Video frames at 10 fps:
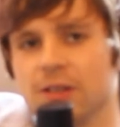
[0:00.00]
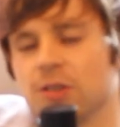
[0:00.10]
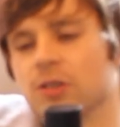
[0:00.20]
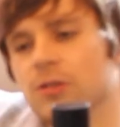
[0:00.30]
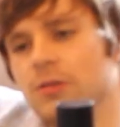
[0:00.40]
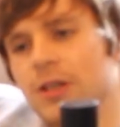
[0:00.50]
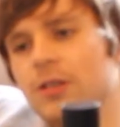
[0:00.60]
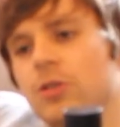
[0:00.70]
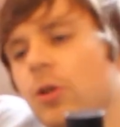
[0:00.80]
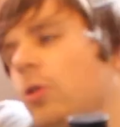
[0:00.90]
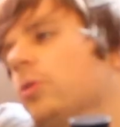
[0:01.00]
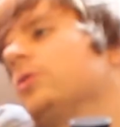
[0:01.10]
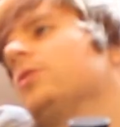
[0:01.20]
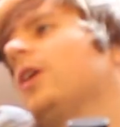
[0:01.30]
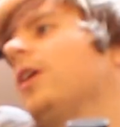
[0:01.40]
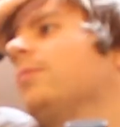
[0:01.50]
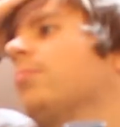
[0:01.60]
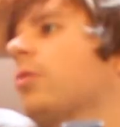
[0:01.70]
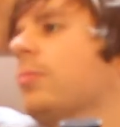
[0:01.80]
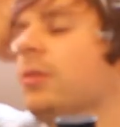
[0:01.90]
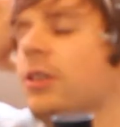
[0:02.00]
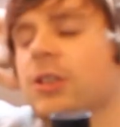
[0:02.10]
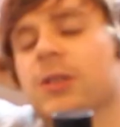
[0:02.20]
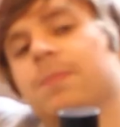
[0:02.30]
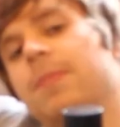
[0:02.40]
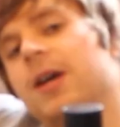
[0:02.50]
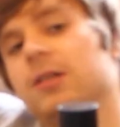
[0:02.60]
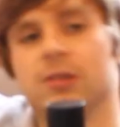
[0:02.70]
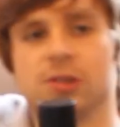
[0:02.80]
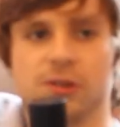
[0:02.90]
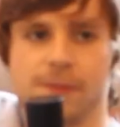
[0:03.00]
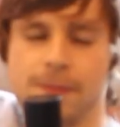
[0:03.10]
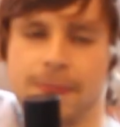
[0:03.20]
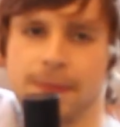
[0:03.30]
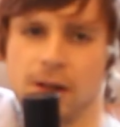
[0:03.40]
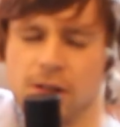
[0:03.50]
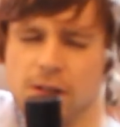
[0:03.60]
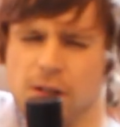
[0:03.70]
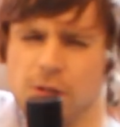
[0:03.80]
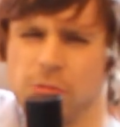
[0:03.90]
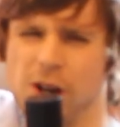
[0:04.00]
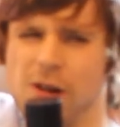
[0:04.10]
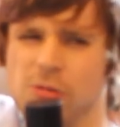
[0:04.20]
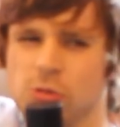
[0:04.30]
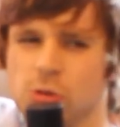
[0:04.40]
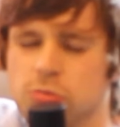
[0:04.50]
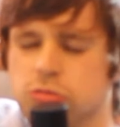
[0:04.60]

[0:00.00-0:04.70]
So in total, I probably spent around